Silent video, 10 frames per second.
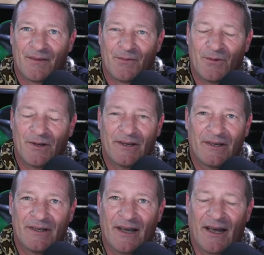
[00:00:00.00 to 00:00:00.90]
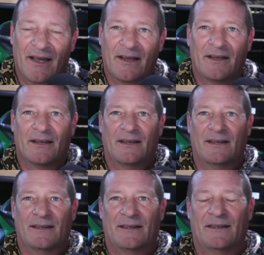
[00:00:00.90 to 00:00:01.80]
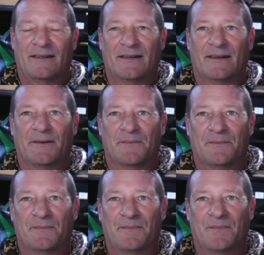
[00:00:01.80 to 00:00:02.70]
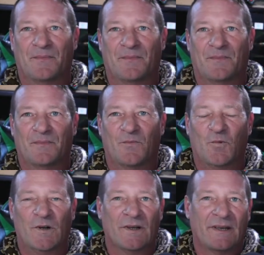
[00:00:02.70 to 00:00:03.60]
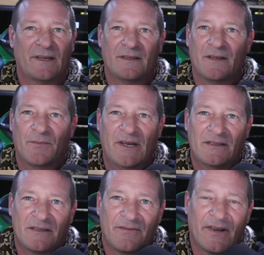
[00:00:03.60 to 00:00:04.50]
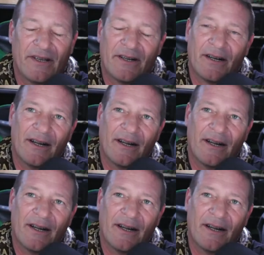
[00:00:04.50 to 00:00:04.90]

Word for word: really good guy and um really amazing fighter